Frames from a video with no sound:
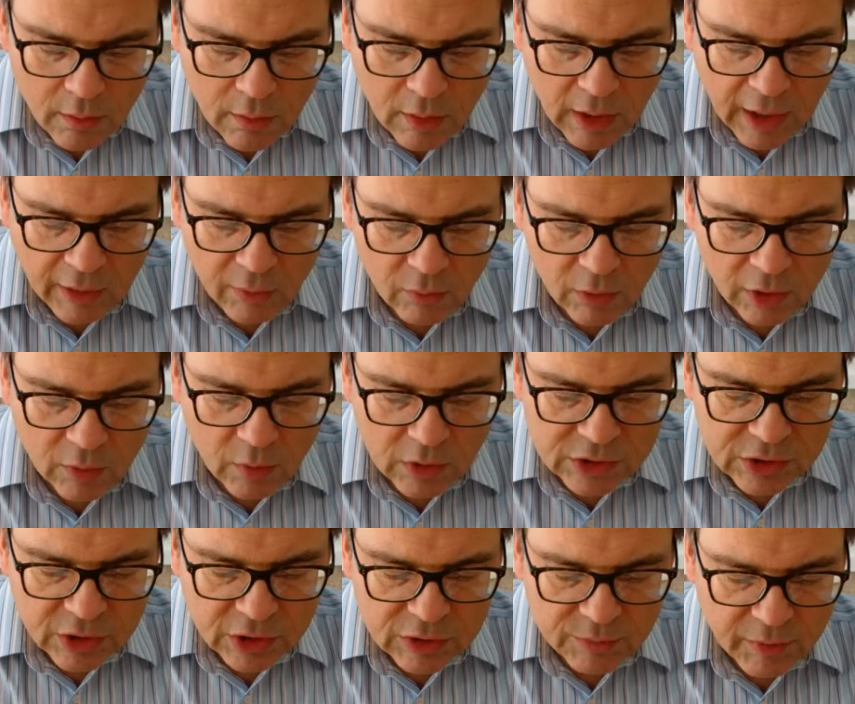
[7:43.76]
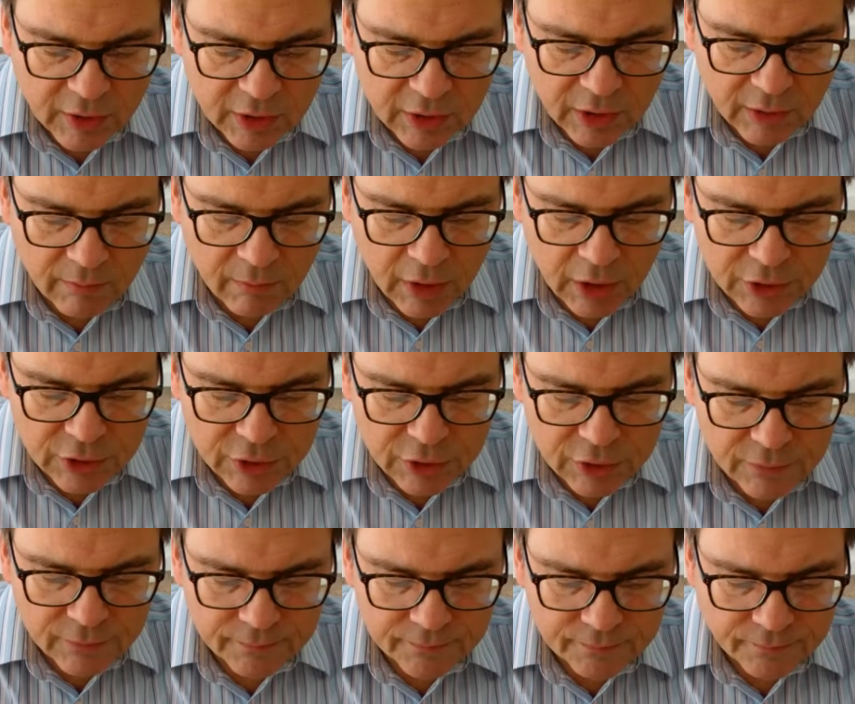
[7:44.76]
I really wasn't expecting
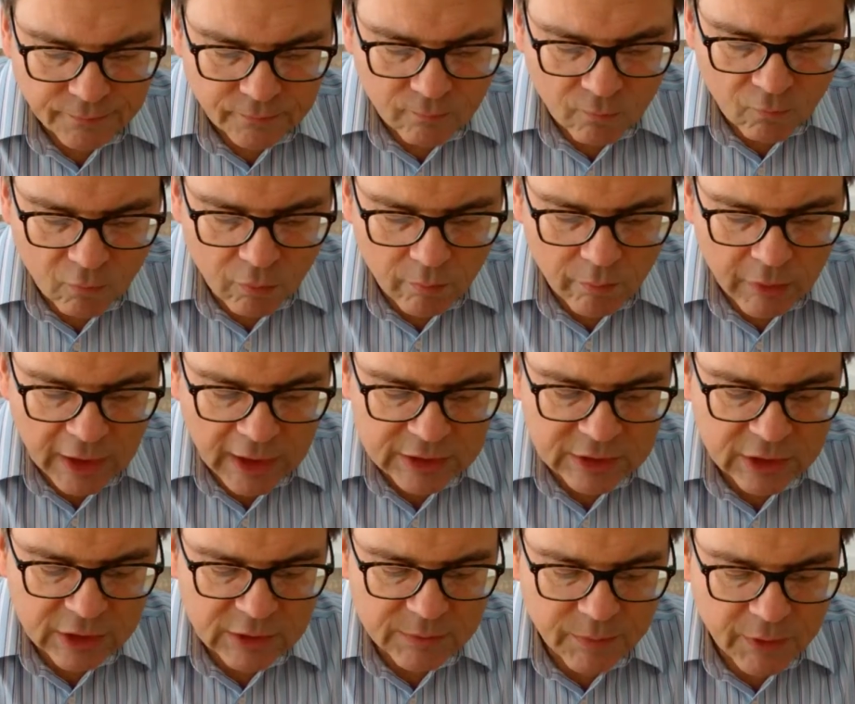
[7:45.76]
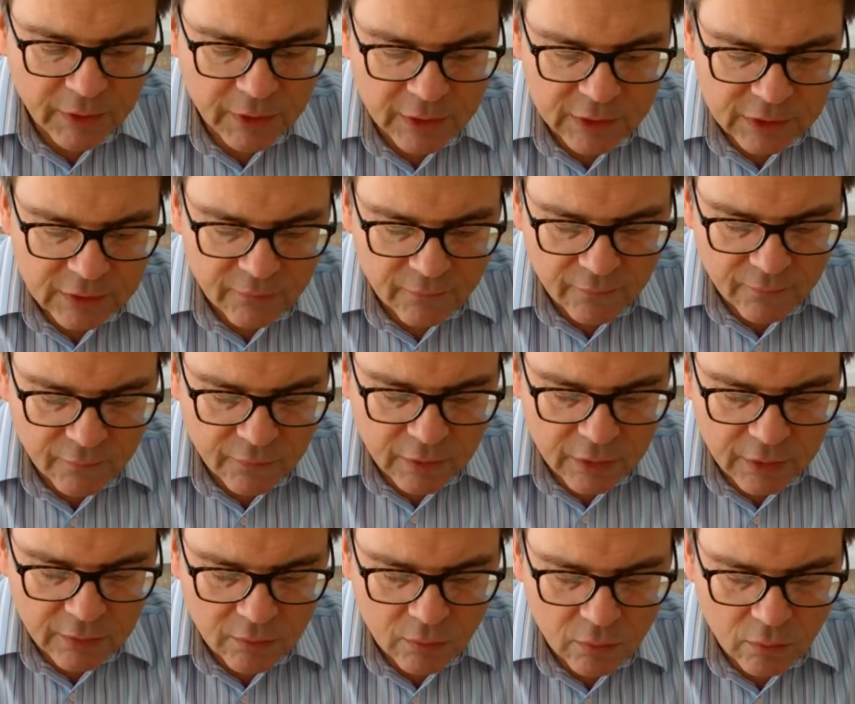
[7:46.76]
much from past experience of
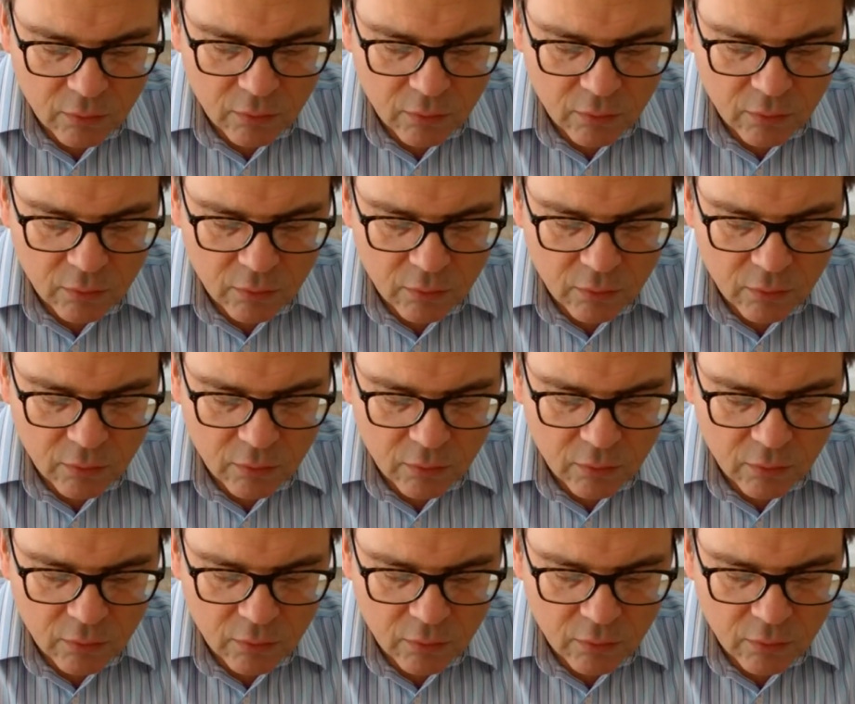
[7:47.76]
the